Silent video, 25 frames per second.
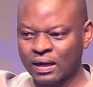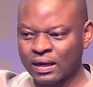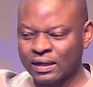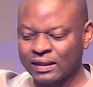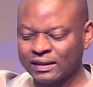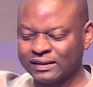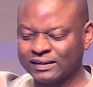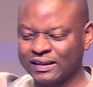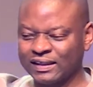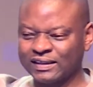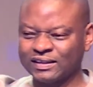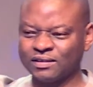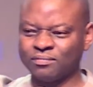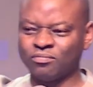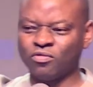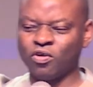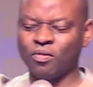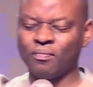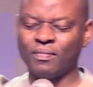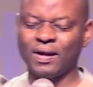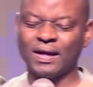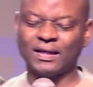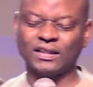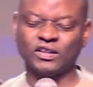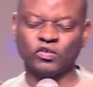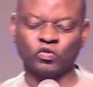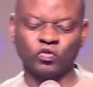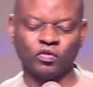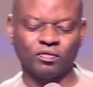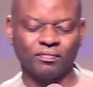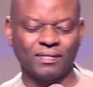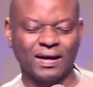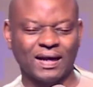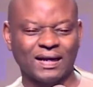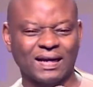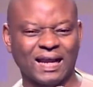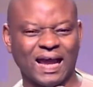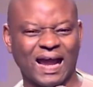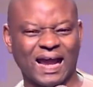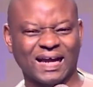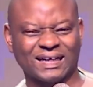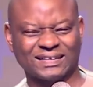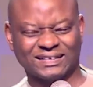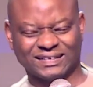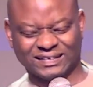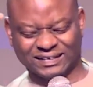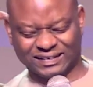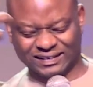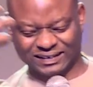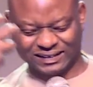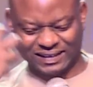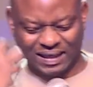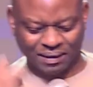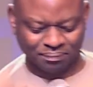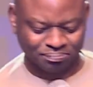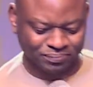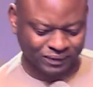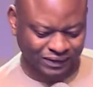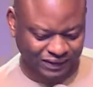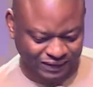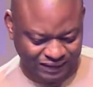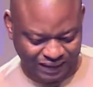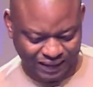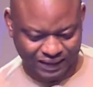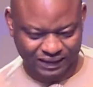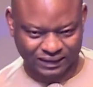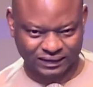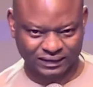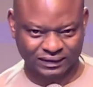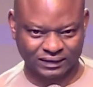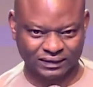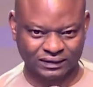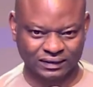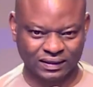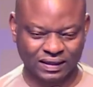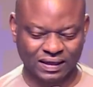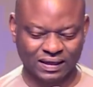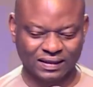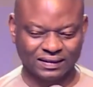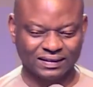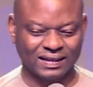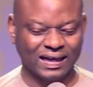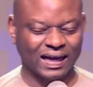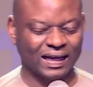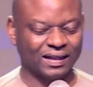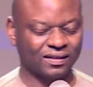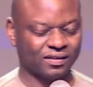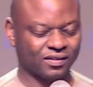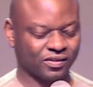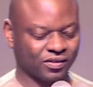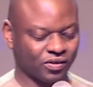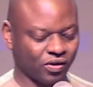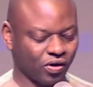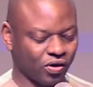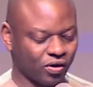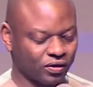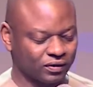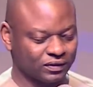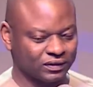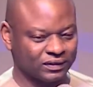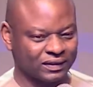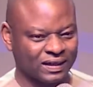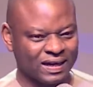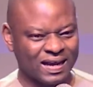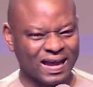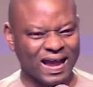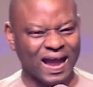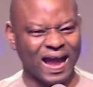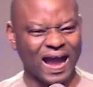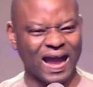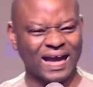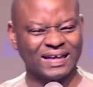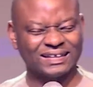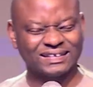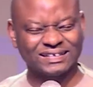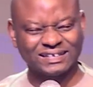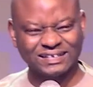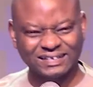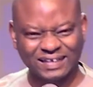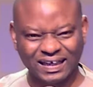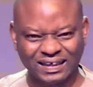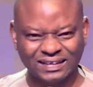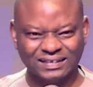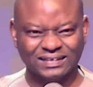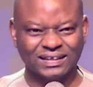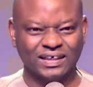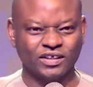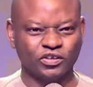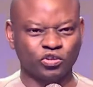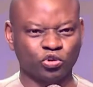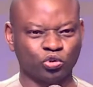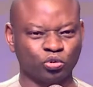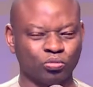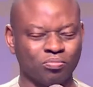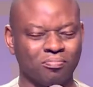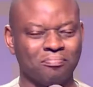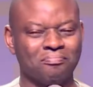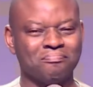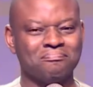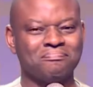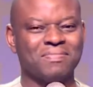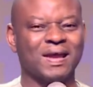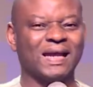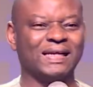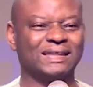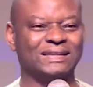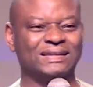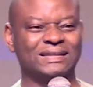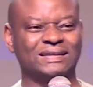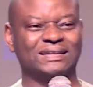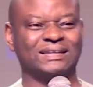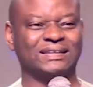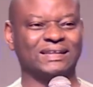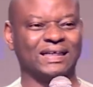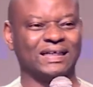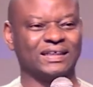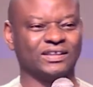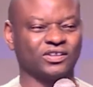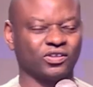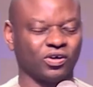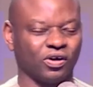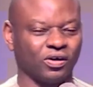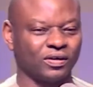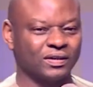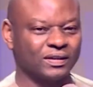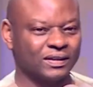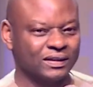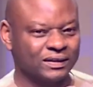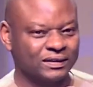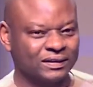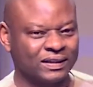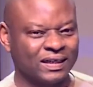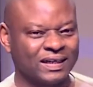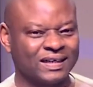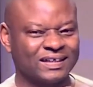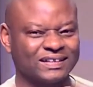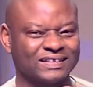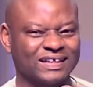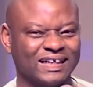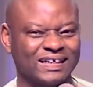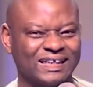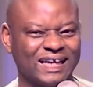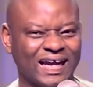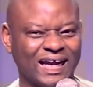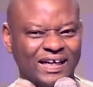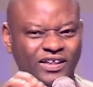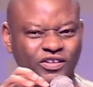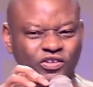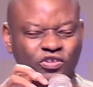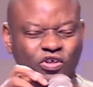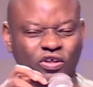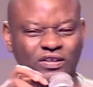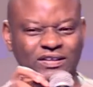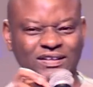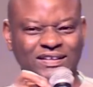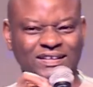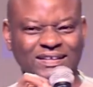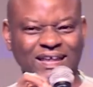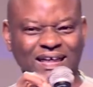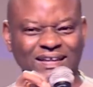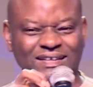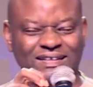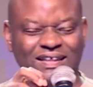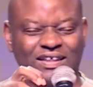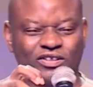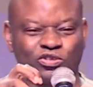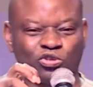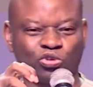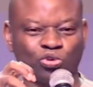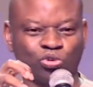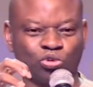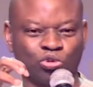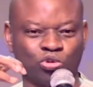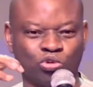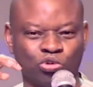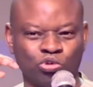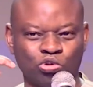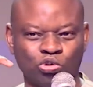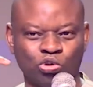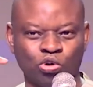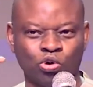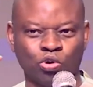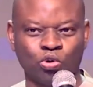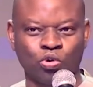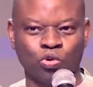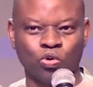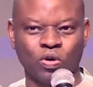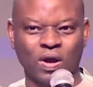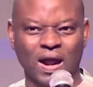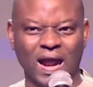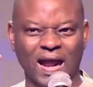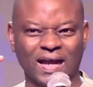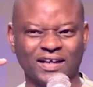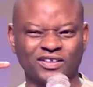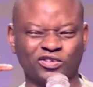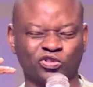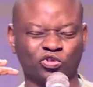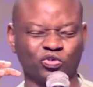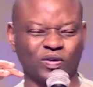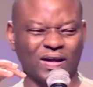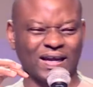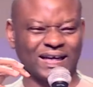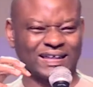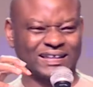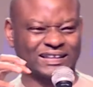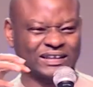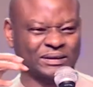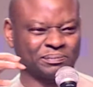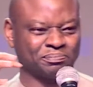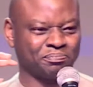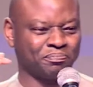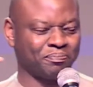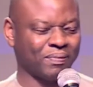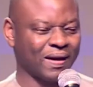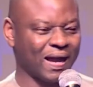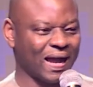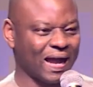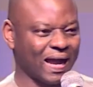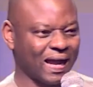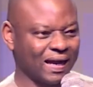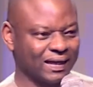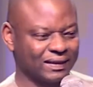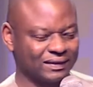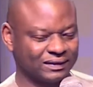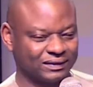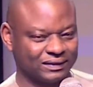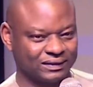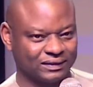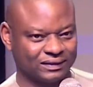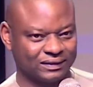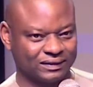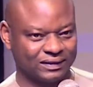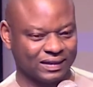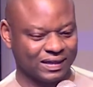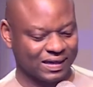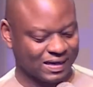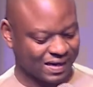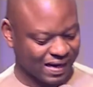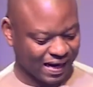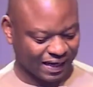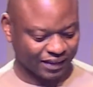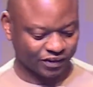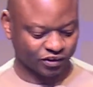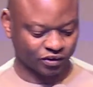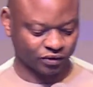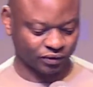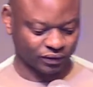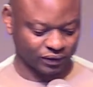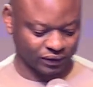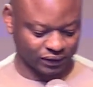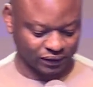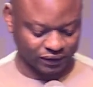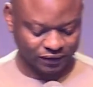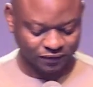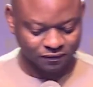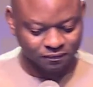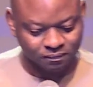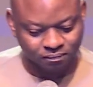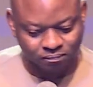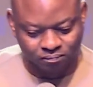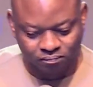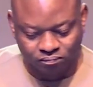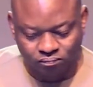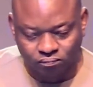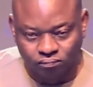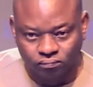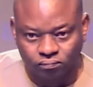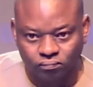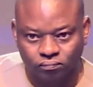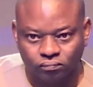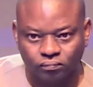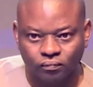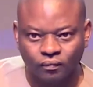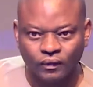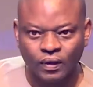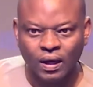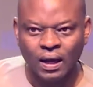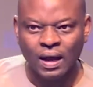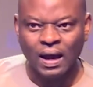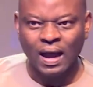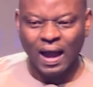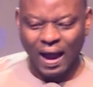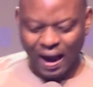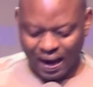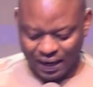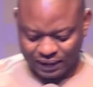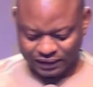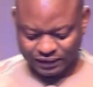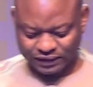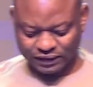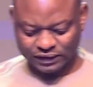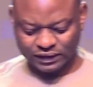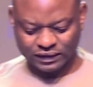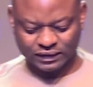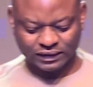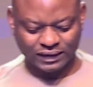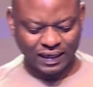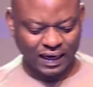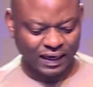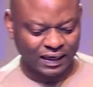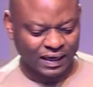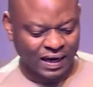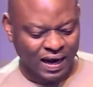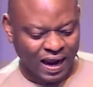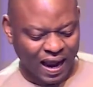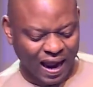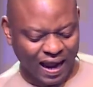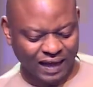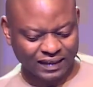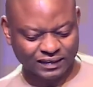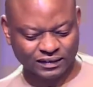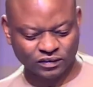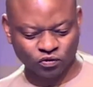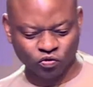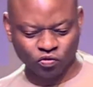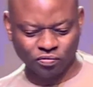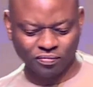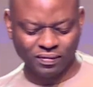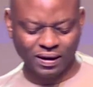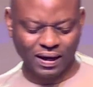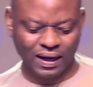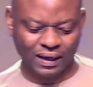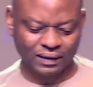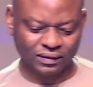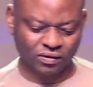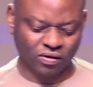He said the moment the woman accepted that thought and started to meditate on it, said that dot started to grow and to expand gradually. And he said as the woman